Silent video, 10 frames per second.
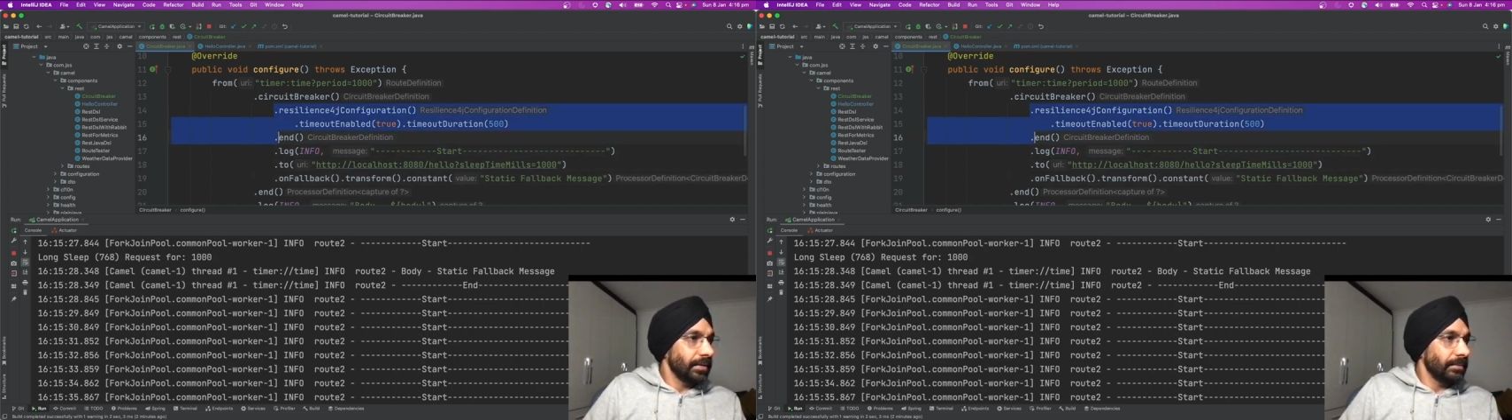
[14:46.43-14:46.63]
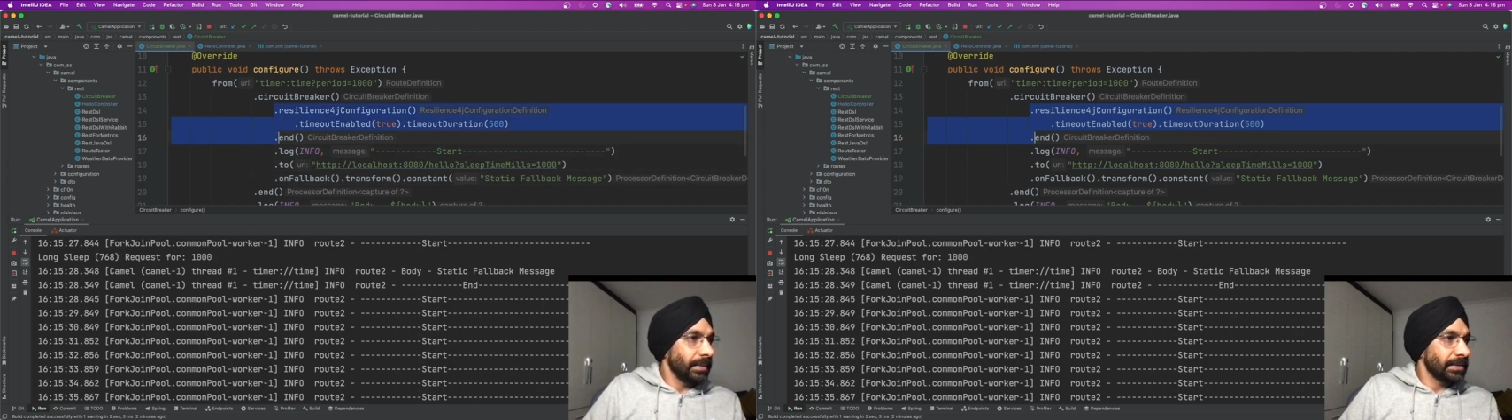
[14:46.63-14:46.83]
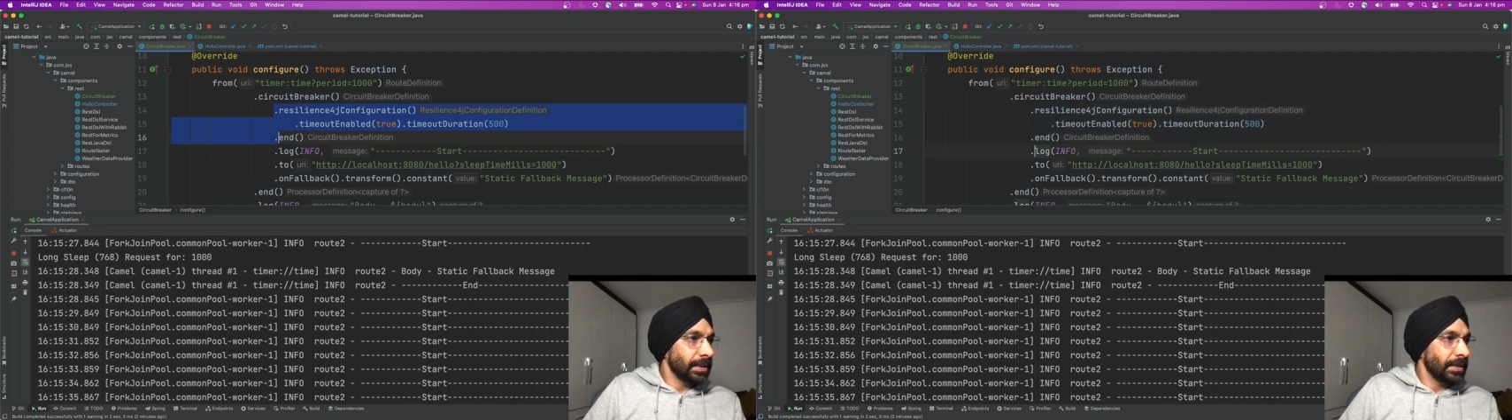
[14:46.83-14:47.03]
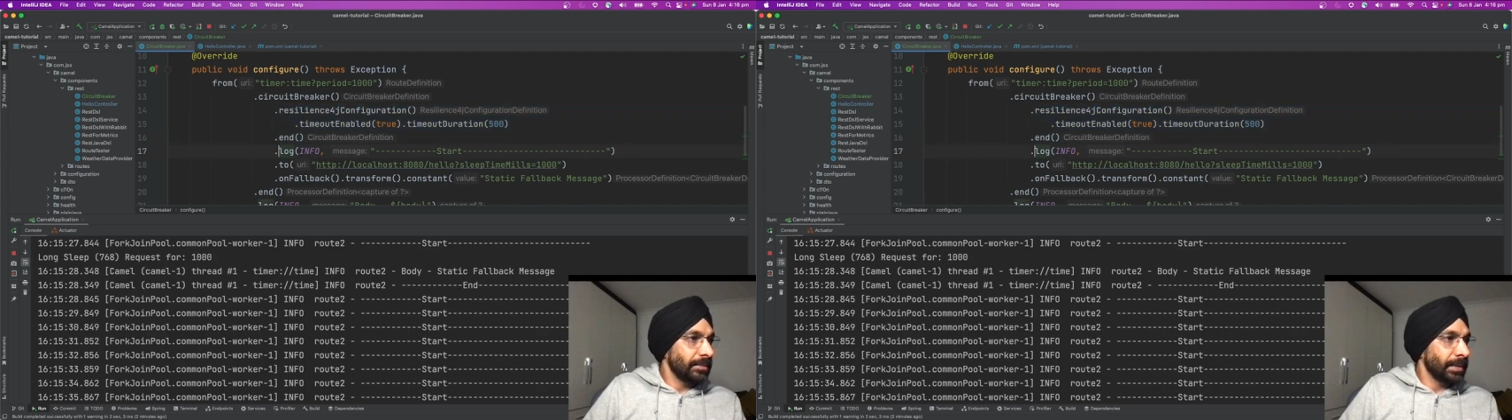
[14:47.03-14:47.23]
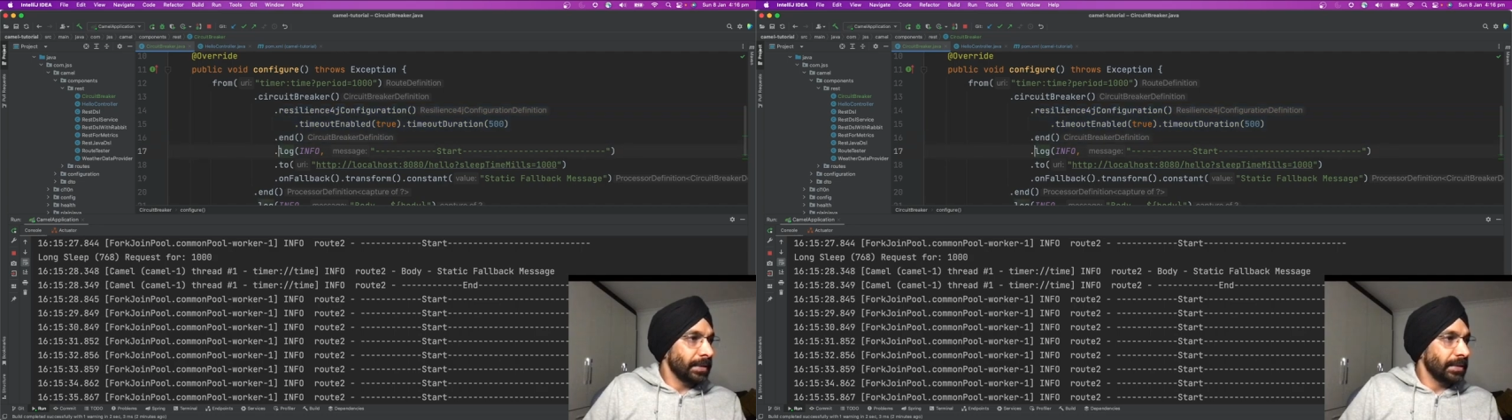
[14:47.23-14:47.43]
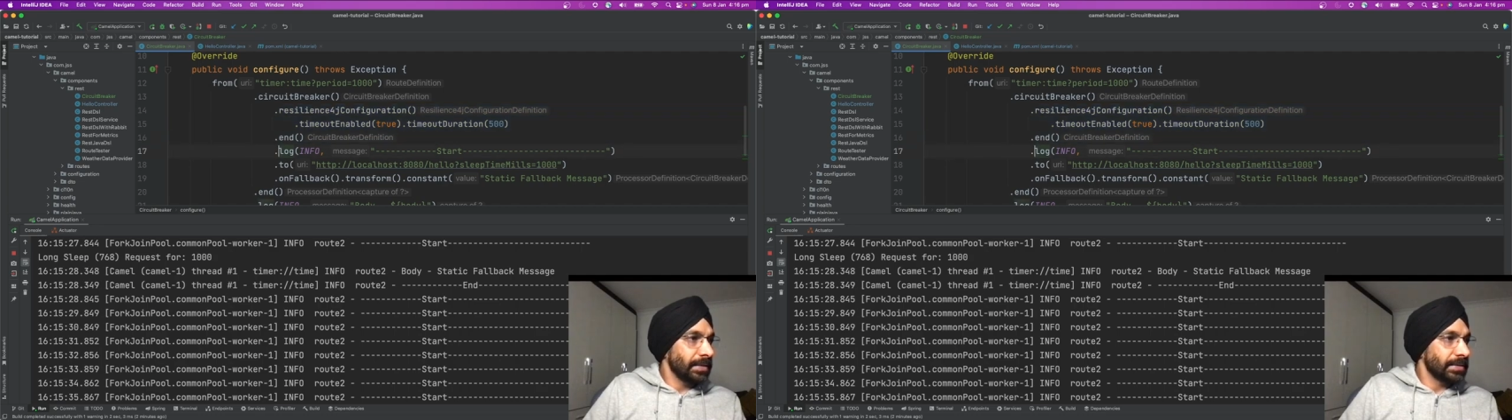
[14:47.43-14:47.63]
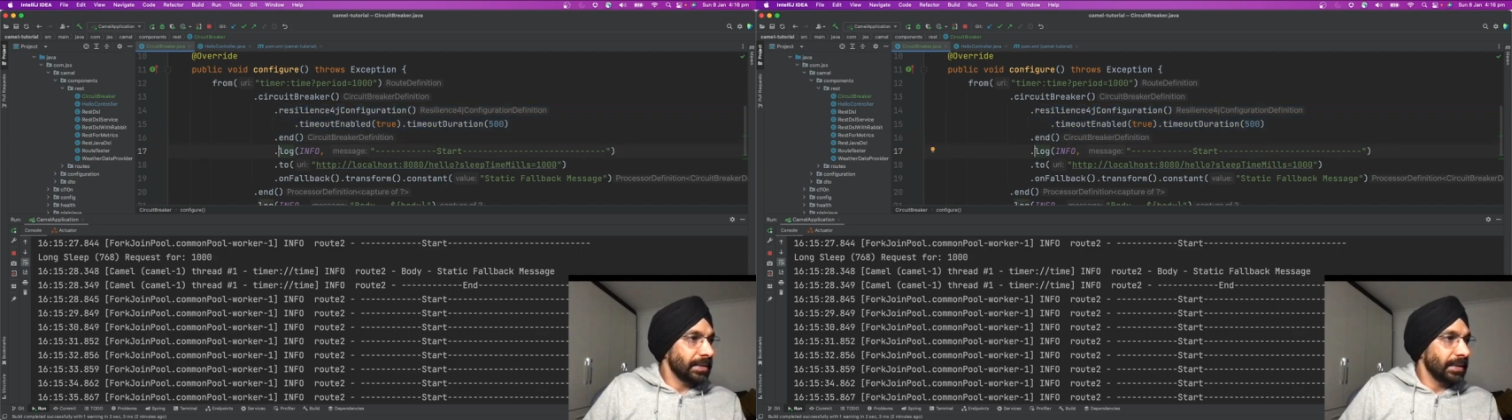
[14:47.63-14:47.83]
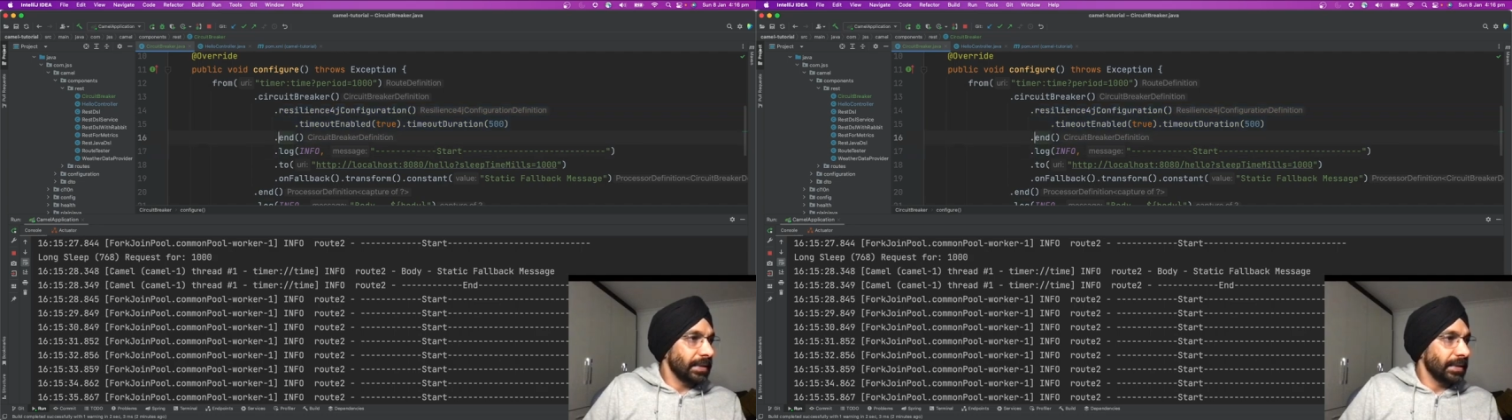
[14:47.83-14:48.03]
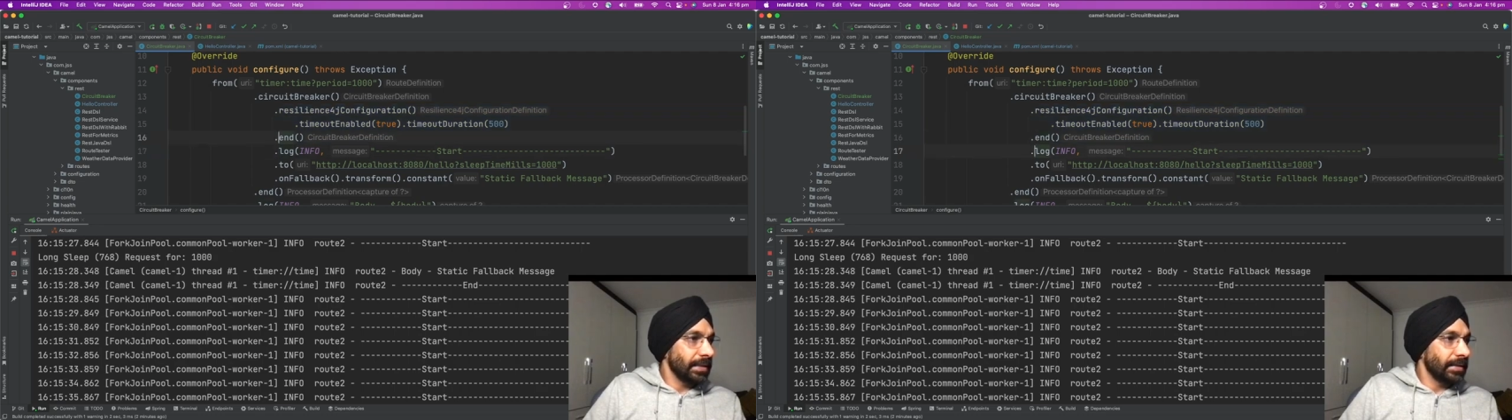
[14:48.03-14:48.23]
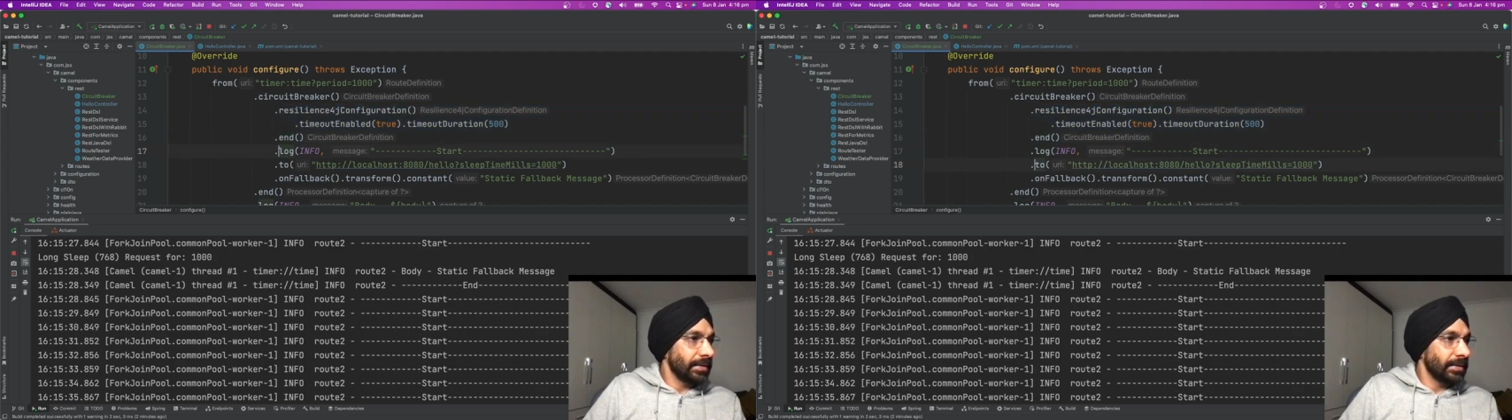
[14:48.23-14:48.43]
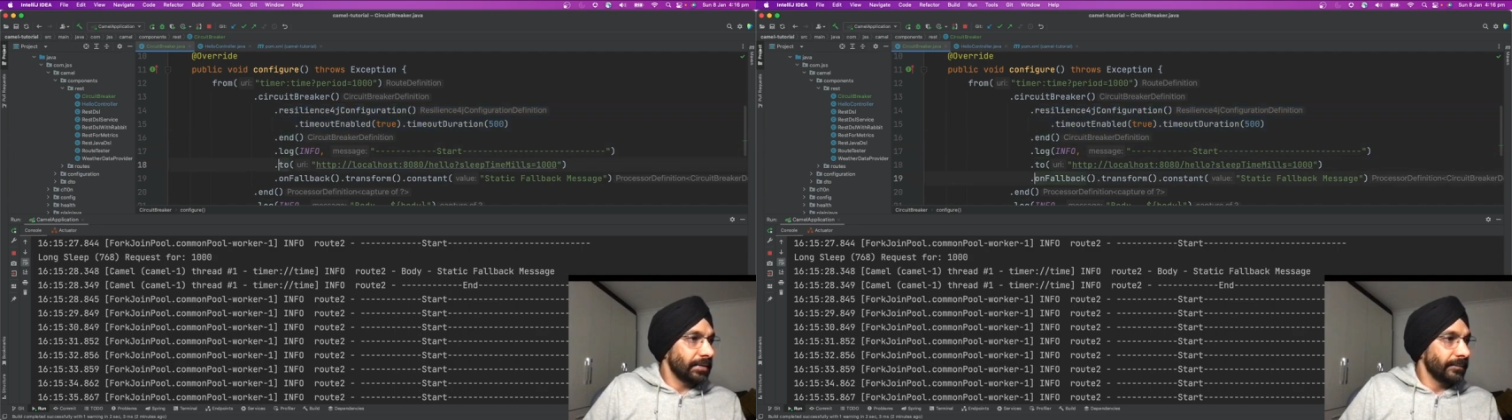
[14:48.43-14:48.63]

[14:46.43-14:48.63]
my circuit breaker is here,